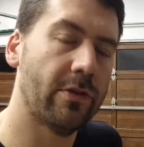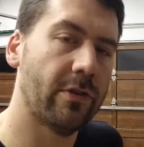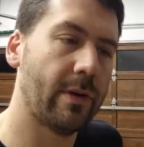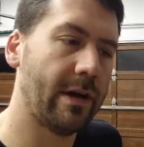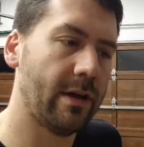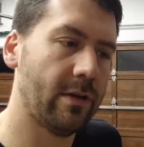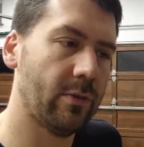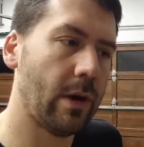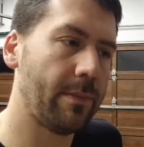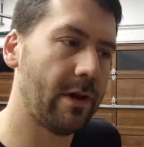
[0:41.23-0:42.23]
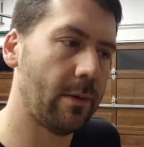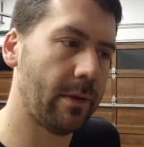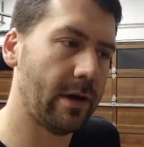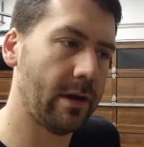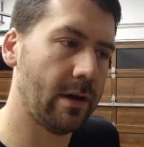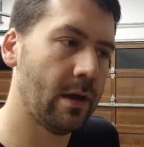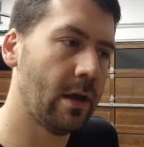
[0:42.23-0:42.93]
So I swapped out my